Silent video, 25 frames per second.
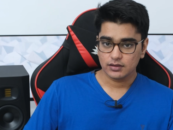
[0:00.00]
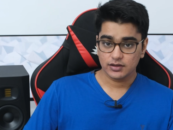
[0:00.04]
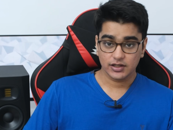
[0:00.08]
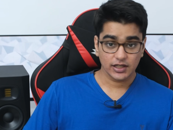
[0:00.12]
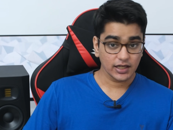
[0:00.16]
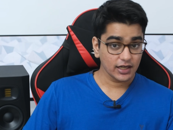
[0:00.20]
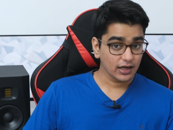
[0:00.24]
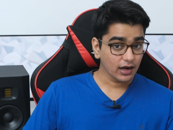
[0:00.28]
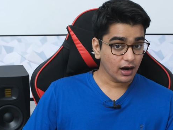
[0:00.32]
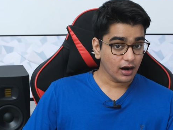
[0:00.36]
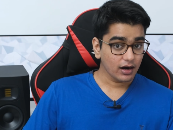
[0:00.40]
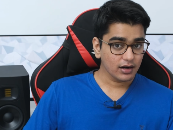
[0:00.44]

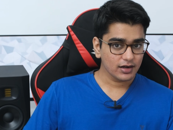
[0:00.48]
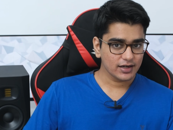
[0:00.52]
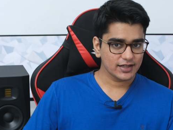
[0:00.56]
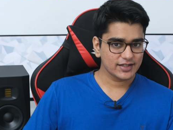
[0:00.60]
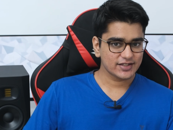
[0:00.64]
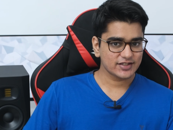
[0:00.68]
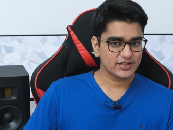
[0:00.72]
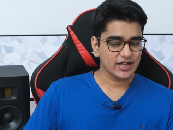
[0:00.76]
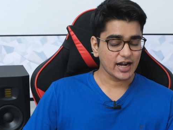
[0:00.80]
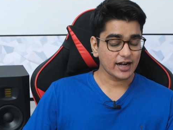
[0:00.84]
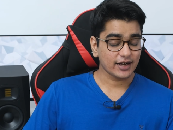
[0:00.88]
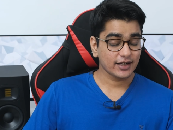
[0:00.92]
They are
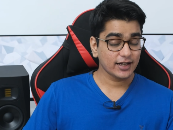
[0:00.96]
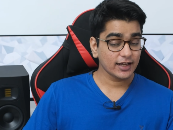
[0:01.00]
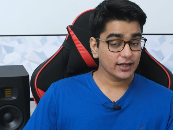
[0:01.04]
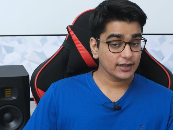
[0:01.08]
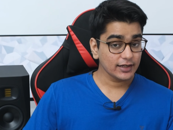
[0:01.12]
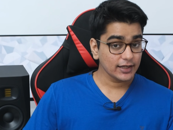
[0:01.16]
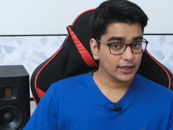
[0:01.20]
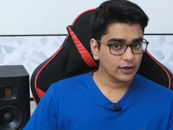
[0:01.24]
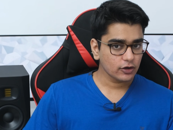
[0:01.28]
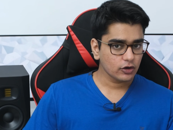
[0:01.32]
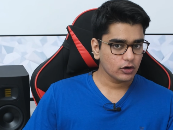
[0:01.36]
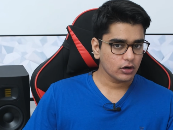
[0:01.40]

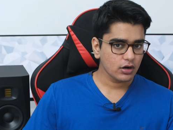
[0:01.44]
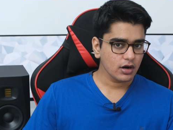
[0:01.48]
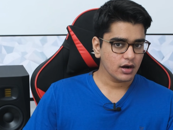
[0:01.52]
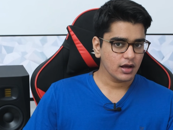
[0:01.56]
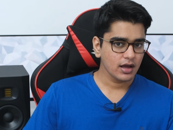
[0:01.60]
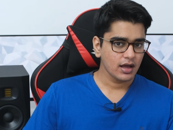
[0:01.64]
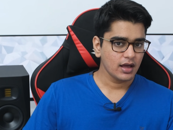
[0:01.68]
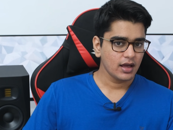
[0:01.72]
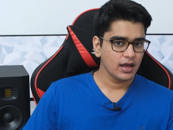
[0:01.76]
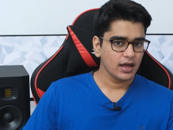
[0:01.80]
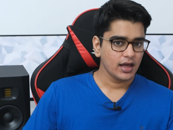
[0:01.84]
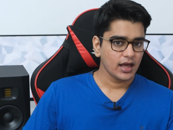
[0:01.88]
distractingly
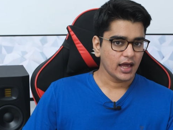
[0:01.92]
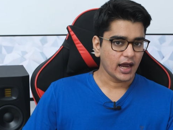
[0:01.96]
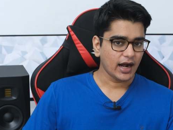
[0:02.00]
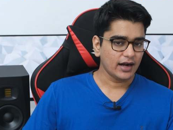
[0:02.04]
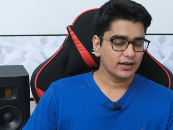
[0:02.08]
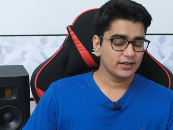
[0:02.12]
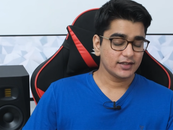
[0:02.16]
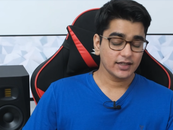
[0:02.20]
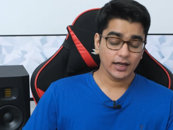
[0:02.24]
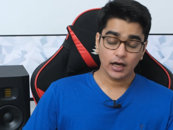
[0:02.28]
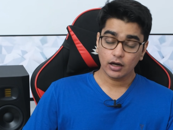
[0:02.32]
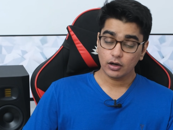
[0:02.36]
good,
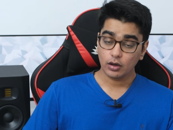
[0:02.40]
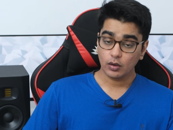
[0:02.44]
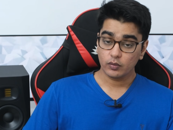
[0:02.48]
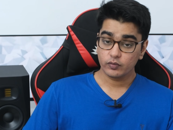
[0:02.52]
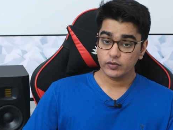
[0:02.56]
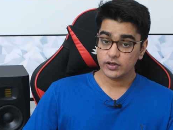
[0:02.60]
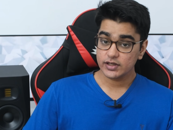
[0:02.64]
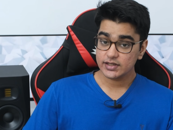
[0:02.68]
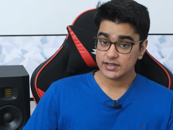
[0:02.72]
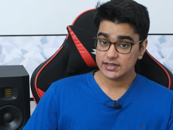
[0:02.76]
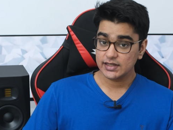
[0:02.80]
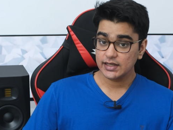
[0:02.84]
and they are
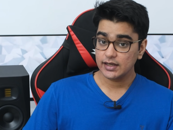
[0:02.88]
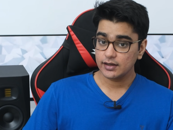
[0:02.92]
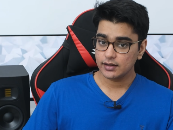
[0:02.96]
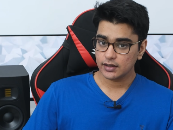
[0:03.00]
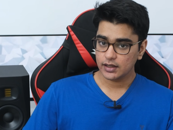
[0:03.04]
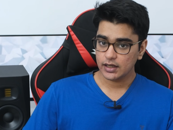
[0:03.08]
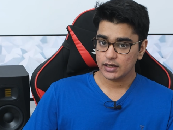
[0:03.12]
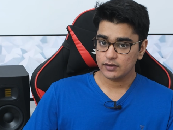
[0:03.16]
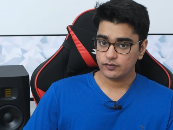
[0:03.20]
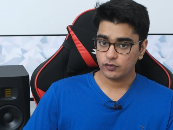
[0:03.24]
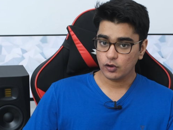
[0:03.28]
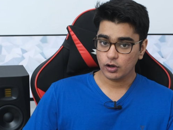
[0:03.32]
obviously
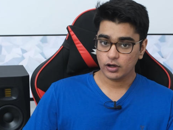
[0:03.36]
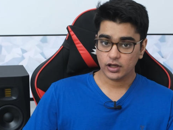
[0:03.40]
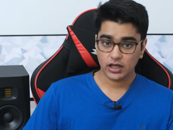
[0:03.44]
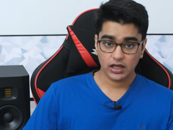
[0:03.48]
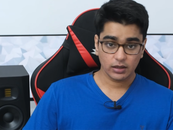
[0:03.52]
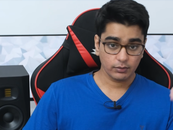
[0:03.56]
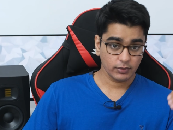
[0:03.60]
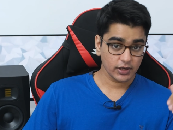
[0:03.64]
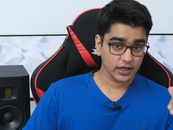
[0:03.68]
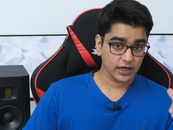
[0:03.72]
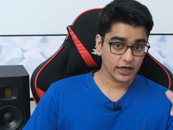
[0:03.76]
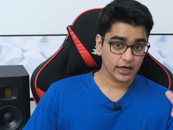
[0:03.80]
great for
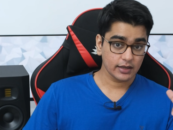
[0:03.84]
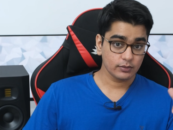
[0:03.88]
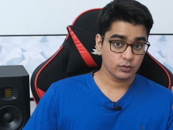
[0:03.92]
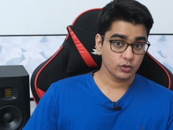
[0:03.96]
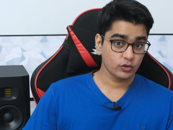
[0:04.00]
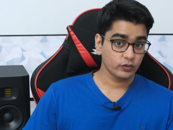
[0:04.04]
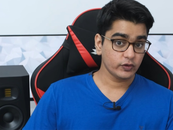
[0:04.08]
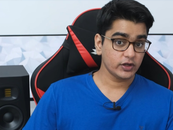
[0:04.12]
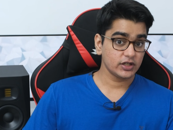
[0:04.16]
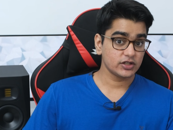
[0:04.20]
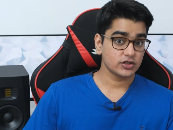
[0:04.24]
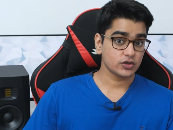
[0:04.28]
gaming and
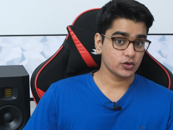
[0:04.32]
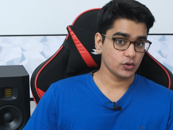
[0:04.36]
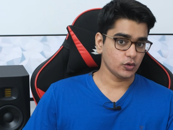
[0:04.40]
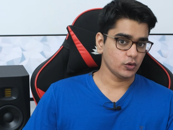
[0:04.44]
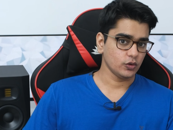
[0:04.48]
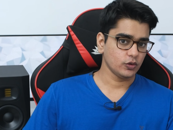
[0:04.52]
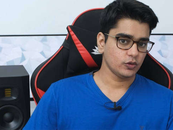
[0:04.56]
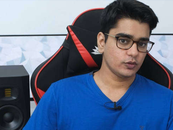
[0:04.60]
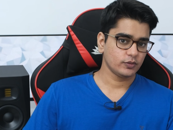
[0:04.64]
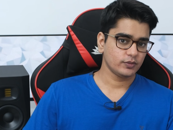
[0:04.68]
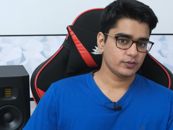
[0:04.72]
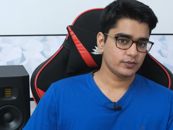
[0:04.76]
movies
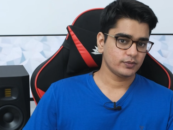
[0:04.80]
too.